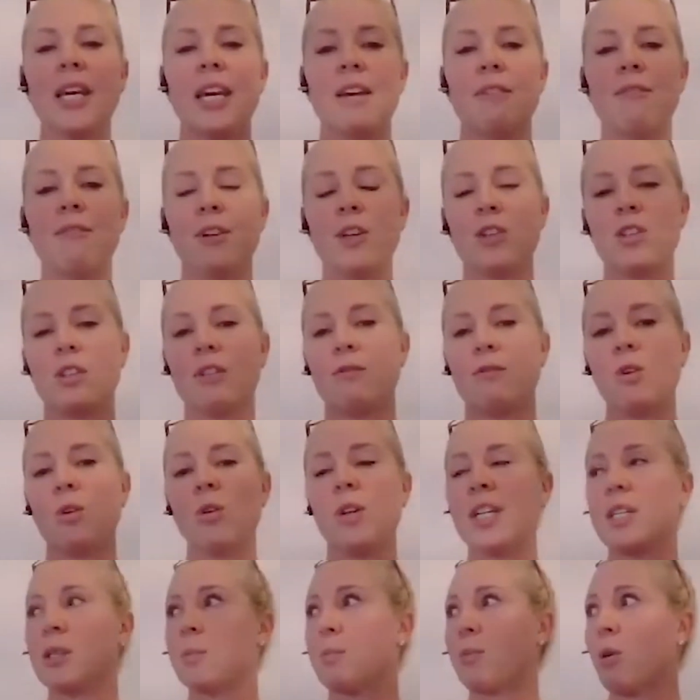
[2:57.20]
First of
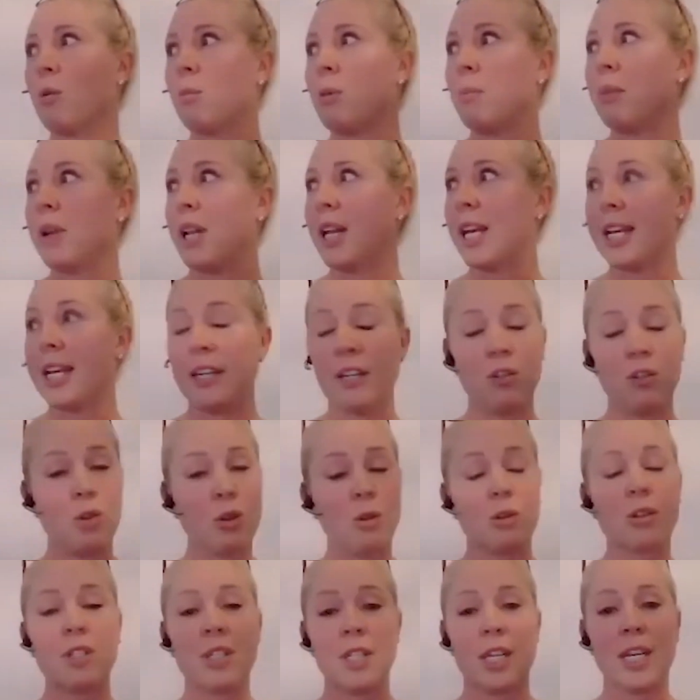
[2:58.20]
all, it's probably
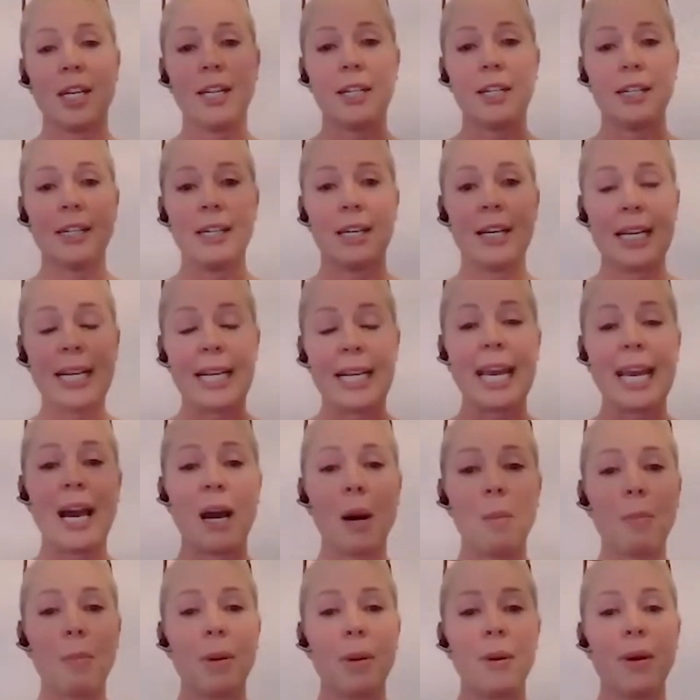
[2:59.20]
adjusting a
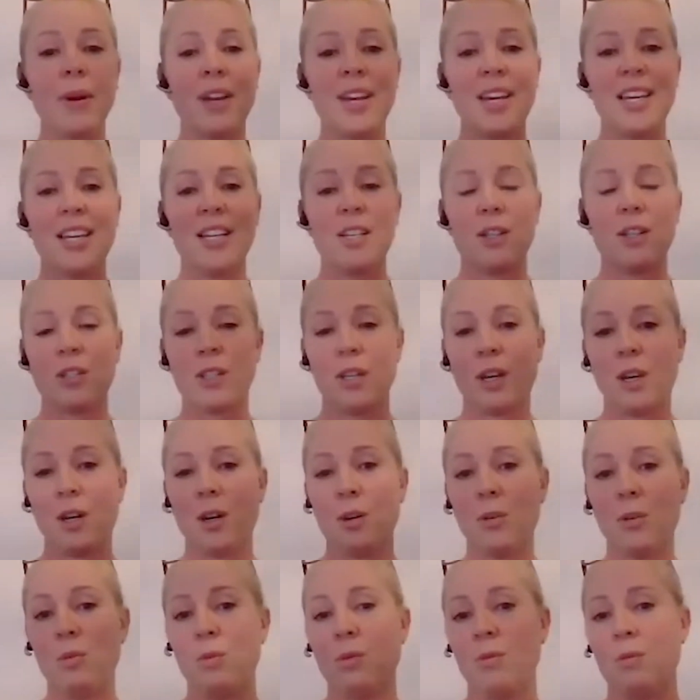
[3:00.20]
gap.
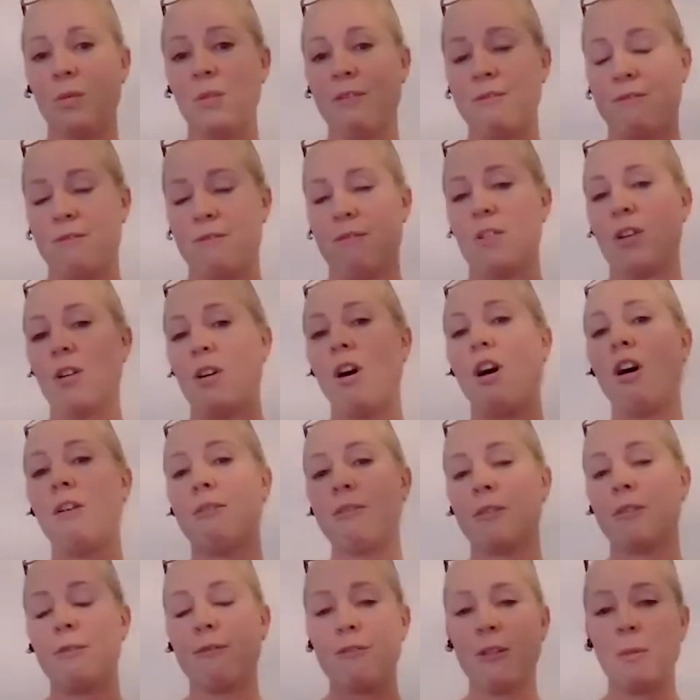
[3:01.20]
So
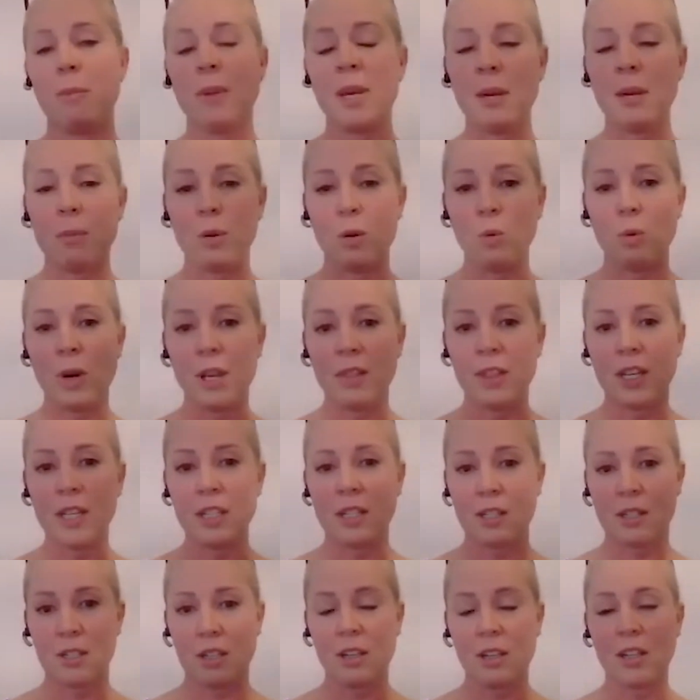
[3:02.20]
often for people when they
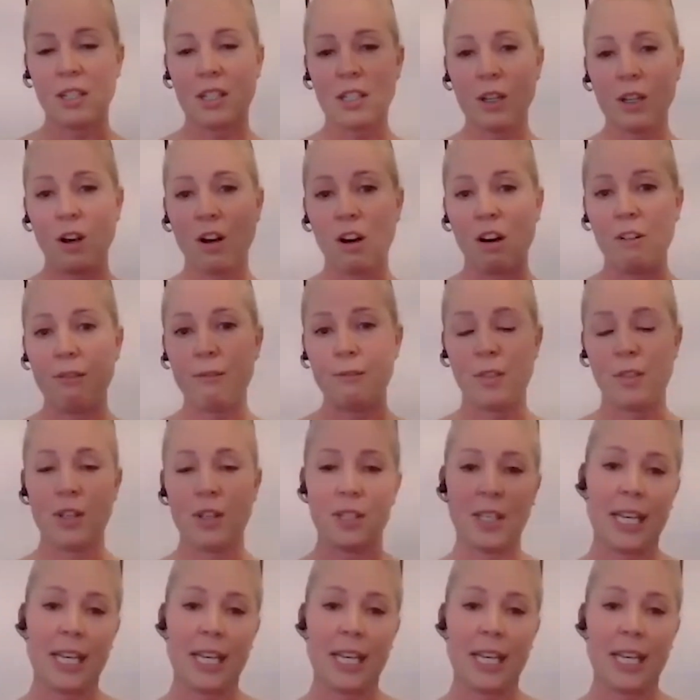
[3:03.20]
start off, there's a